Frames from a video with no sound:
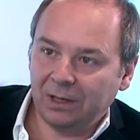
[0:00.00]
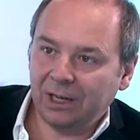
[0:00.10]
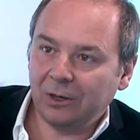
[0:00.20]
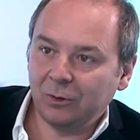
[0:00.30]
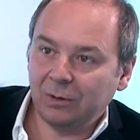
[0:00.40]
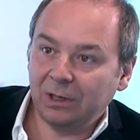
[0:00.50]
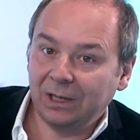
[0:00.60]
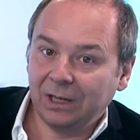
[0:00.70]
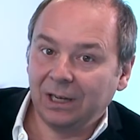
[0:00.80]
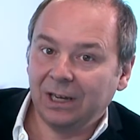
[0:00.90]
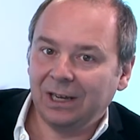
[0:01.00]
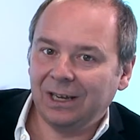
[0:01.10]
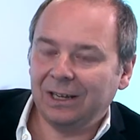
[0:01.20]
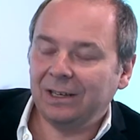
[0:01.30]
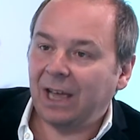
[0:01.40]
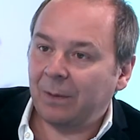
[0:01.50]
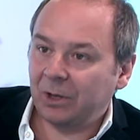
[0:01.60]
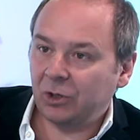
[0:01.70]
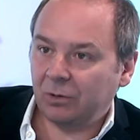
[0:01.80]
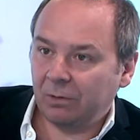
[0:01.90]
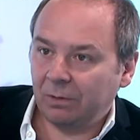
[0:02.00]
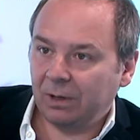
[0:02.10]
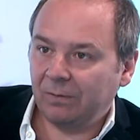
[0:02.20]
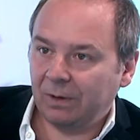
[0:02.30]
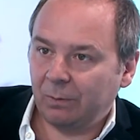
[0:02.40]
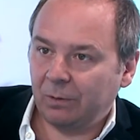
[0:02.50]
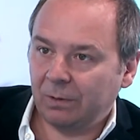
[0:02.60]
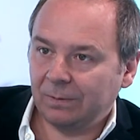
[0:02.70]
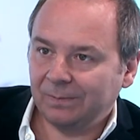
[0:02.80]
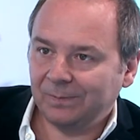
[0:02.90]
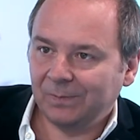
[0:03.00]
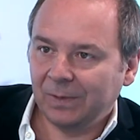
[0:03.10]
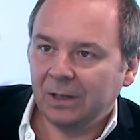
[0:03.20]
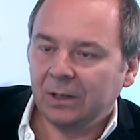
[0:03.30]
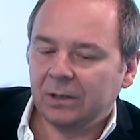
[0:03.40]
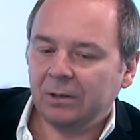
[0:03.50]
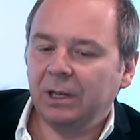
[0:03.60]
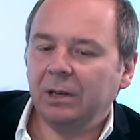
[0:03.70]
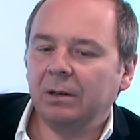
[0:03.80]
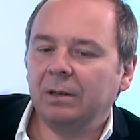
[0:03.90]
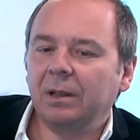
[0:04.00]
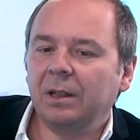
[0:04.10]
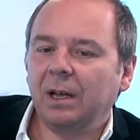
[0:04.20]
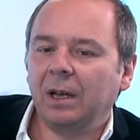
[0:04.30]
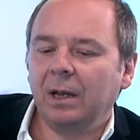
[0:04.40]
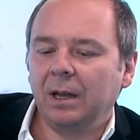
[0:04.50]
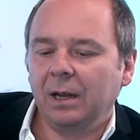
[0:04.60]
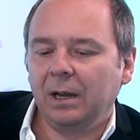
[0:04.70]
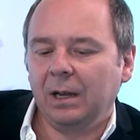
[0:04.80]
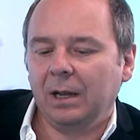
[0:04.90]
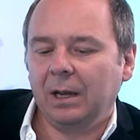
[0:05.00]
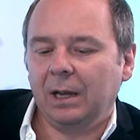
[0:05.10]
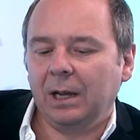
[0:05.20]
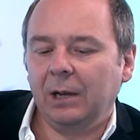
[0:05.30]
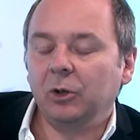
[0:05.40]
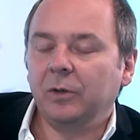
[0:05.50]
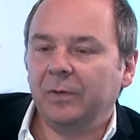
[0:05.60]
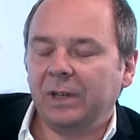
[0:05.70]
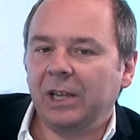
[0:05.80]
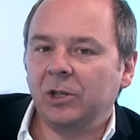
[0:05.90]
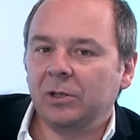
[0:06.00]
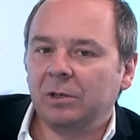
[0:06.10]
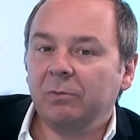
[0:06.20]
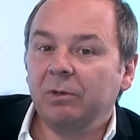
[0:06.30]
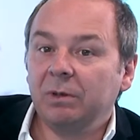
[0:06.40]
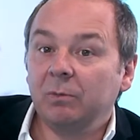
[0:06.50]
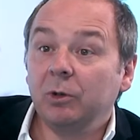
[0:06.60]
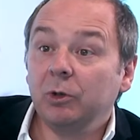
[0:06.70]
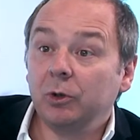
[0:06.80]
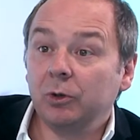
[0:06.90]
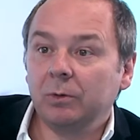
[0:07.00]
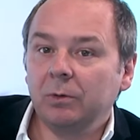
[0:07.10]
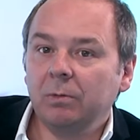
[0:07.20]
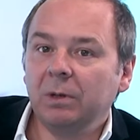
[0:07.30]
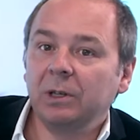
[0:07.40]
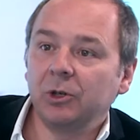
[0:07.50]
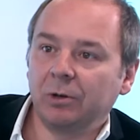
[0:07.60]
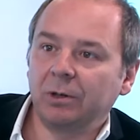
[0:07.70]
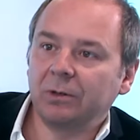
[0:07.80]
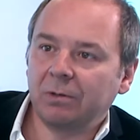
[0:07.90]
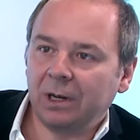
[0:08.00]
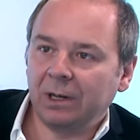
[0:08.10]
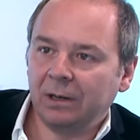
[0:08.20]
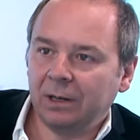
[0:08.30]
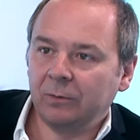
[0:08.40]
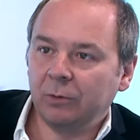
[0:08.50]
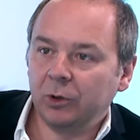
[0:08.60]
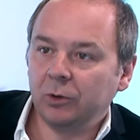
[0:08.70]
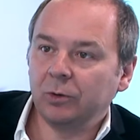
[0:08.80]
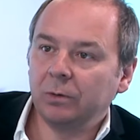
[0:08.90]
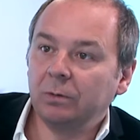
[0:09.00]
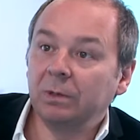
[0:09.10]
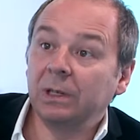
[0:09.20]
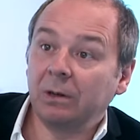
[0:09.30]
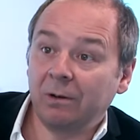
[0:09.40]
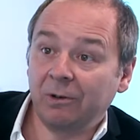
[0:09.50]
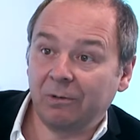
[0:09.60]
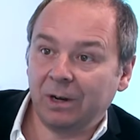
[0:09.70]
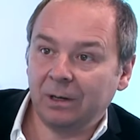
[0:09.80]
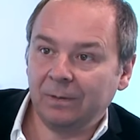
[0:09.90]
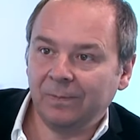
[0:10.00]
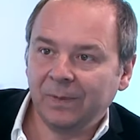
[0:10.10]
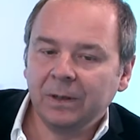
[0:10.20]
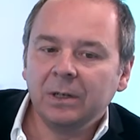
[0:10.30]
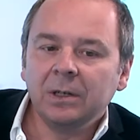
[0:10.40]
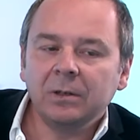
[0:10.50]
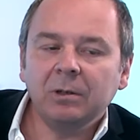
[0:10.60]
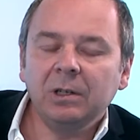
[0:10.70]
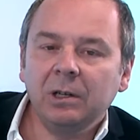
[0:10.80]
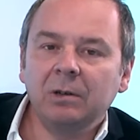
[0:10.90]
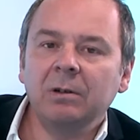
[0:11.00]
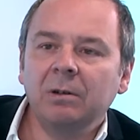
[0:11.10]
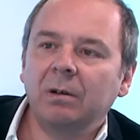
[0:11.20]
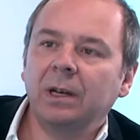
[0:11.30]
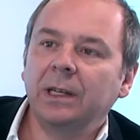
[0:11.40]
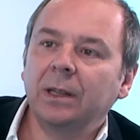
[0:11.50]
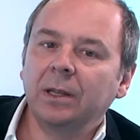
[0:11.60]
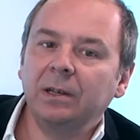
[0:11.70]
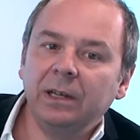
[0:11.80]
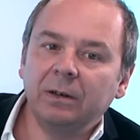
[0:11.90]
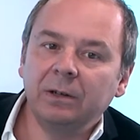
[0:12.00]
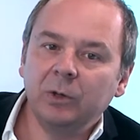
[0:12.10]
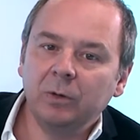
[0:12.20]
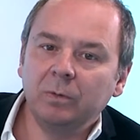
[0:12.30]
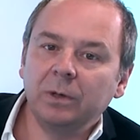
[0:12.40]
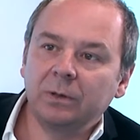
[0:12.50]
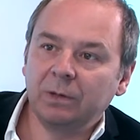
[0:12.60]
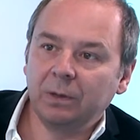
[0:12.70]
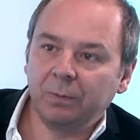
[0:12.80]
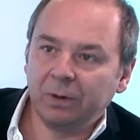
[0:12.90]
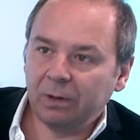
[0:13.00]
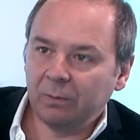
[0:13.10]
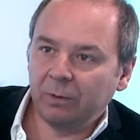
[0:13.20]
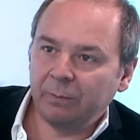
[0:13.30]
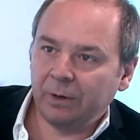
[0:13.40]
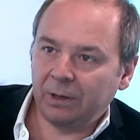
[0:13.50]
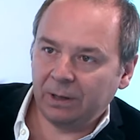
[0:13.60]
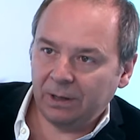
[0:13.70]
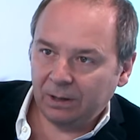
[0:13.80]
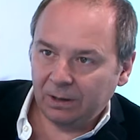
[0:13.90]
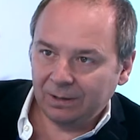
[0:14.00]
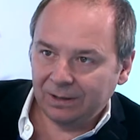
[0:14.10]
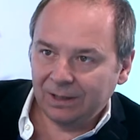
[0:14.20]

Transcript: they actually damage growth even more. So here there is a lot of tension between what you should do in the short run and what you should do in the long run. So in the long run, it's clear that you want responsible policies